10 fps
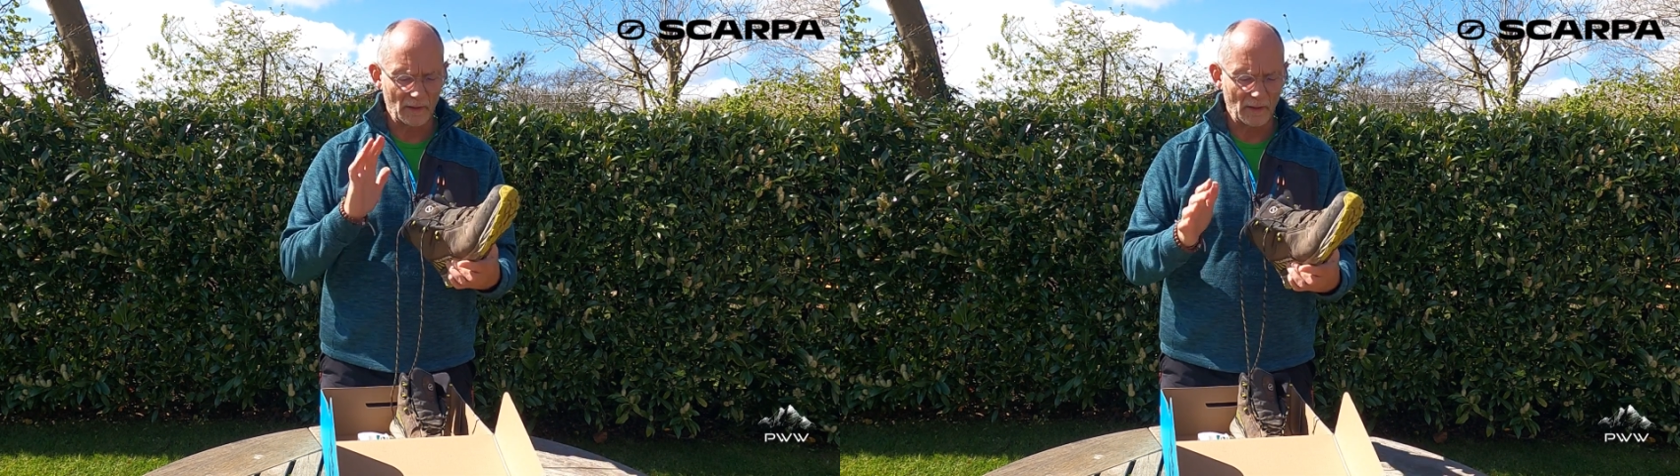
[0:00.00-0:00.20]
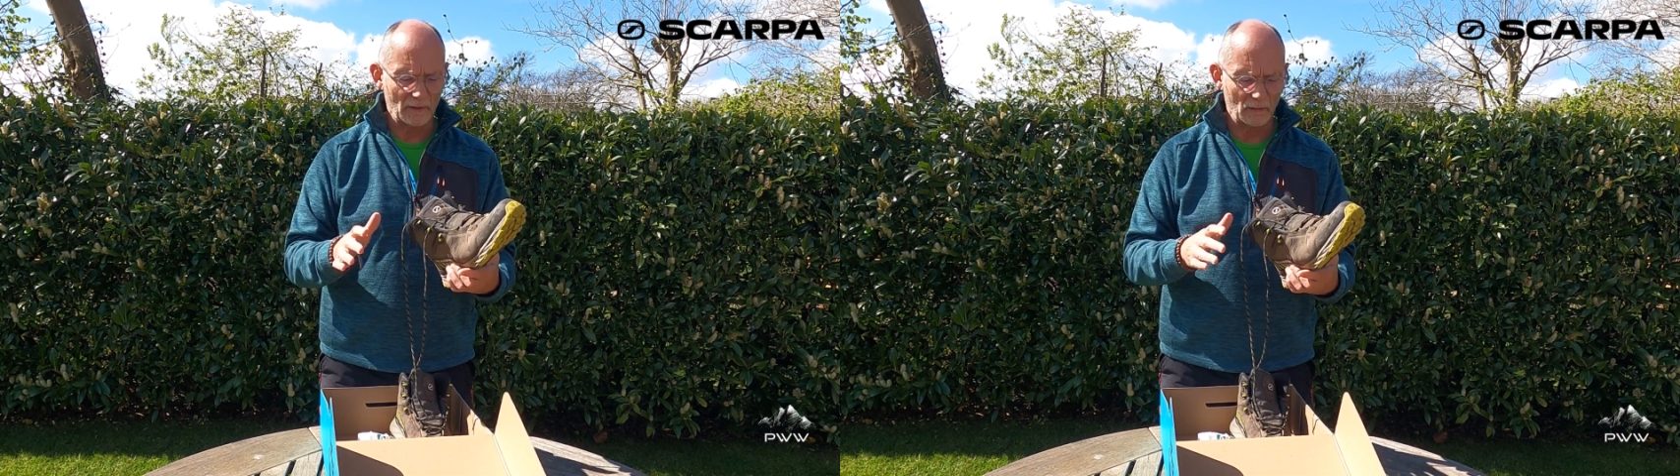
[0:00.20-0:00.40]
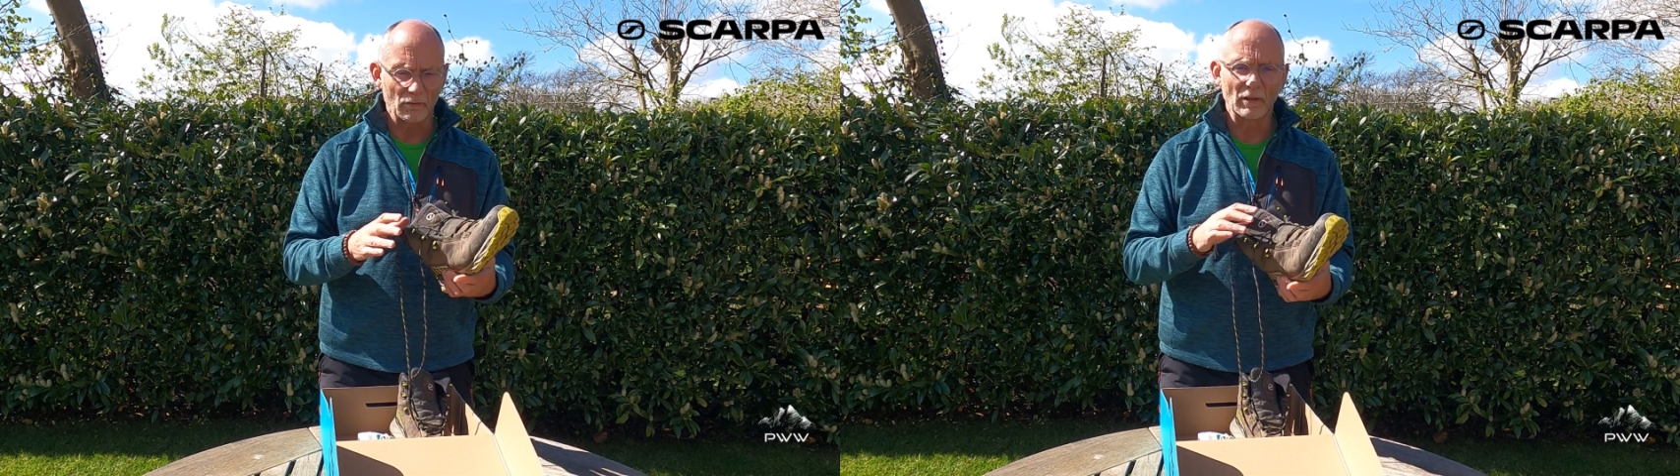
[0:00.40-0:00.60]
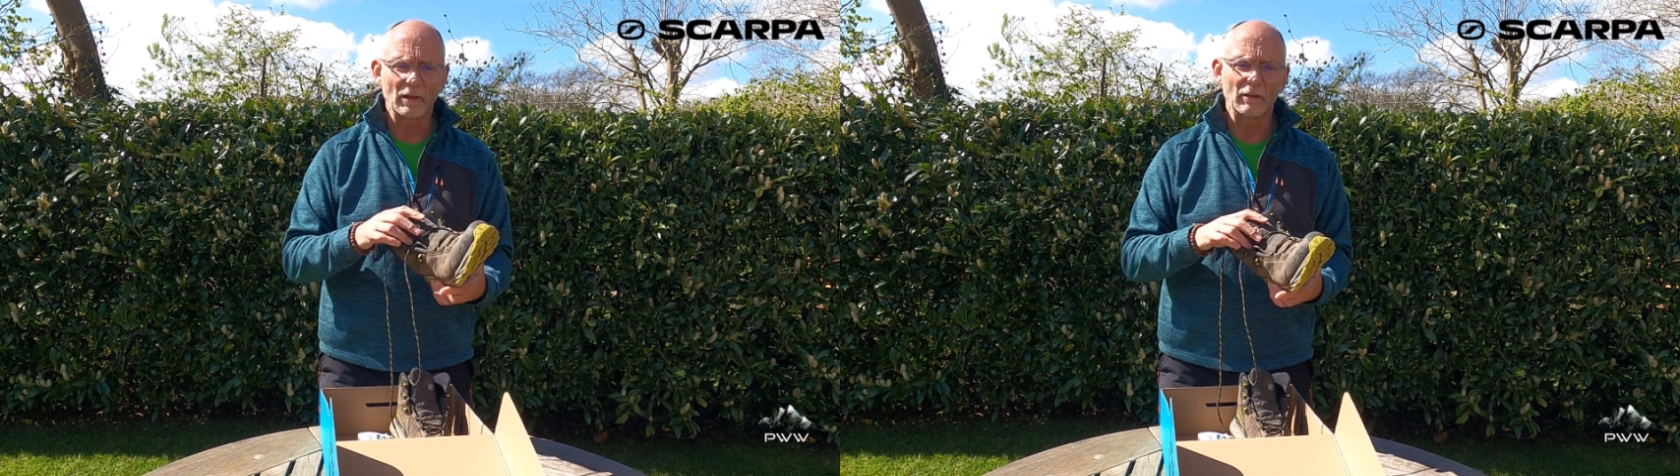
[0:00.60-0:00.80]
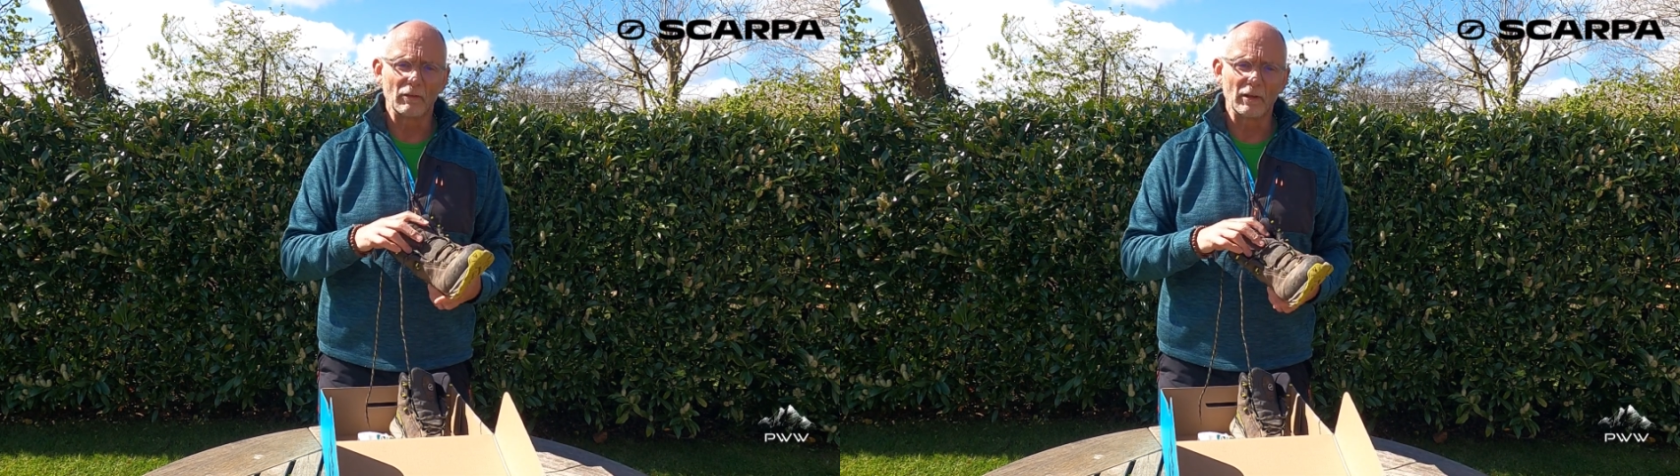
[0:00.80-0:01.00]
So that's
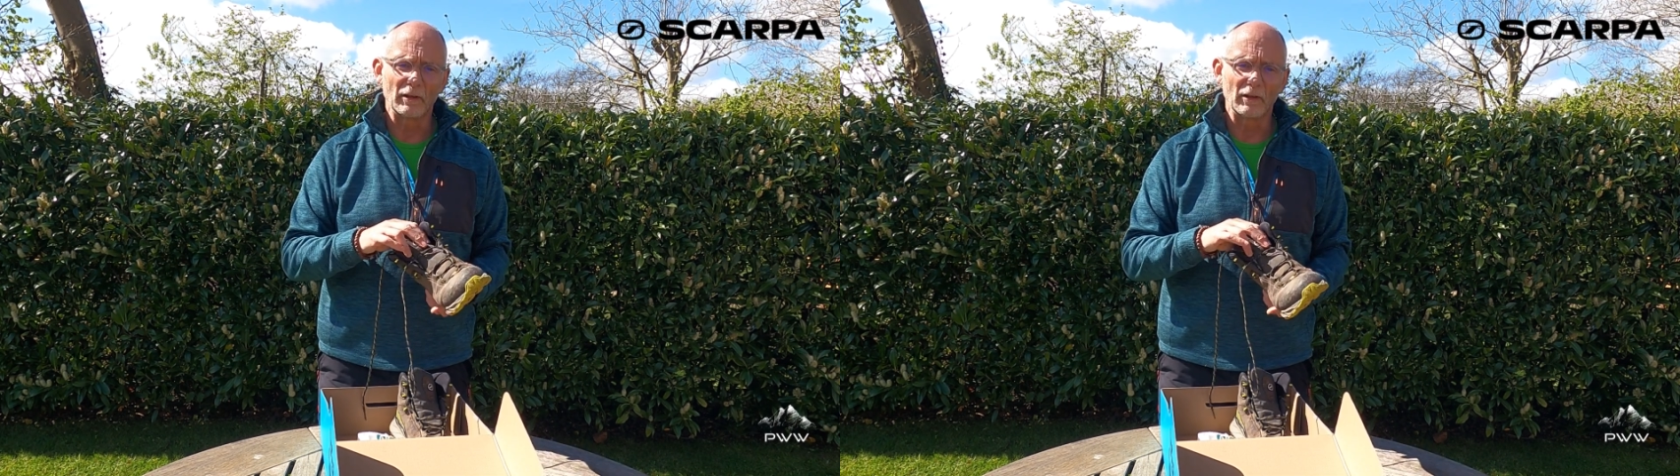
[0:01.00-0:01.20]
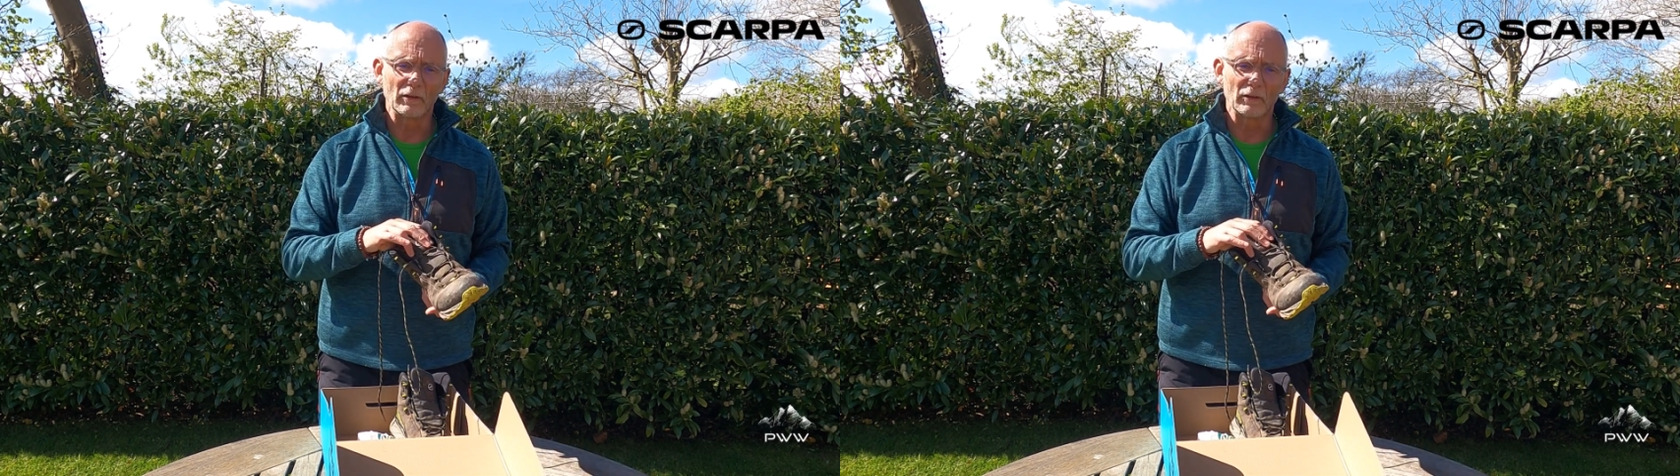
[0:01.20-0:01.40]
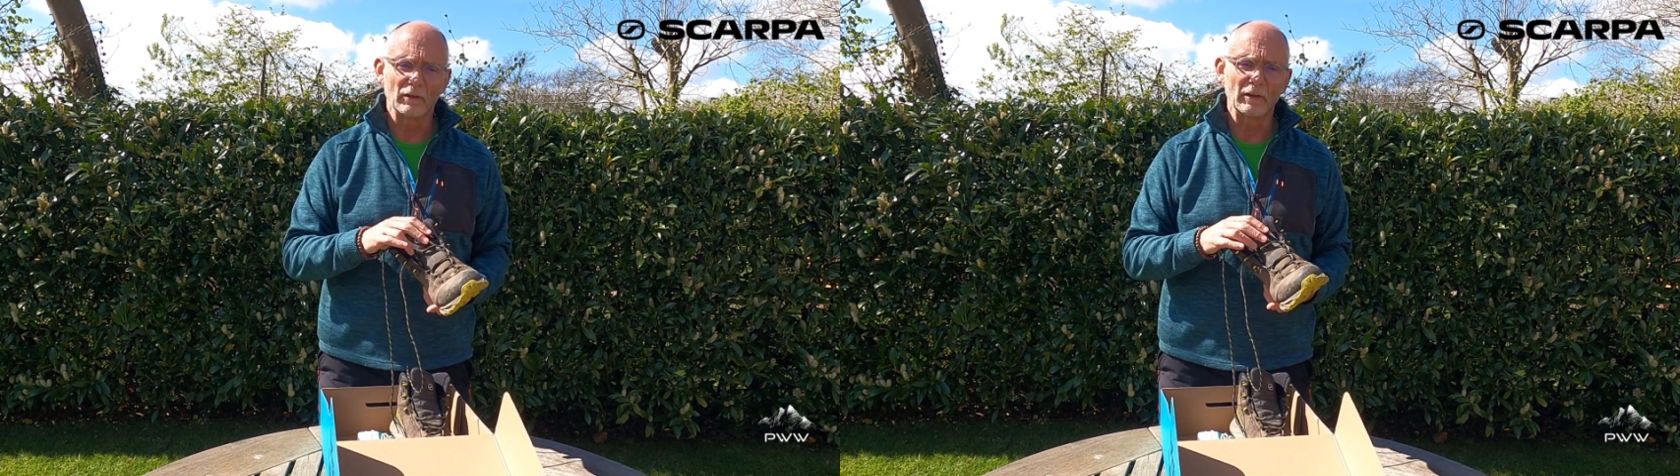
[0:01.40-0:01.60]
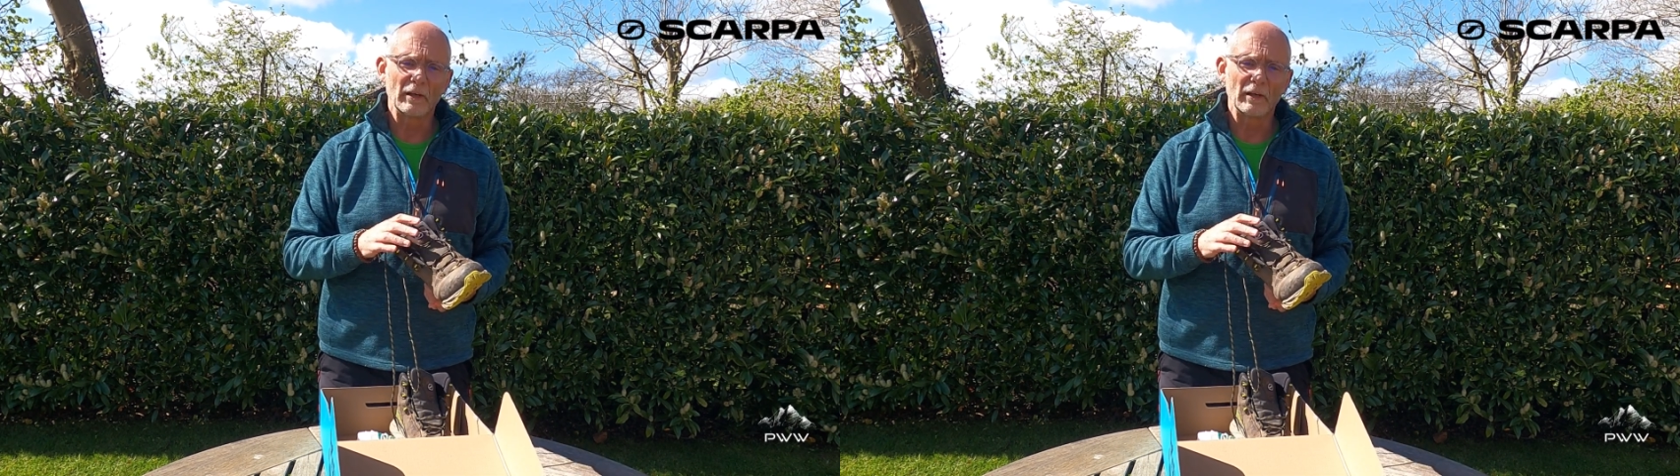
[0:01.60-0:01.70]
really, really good.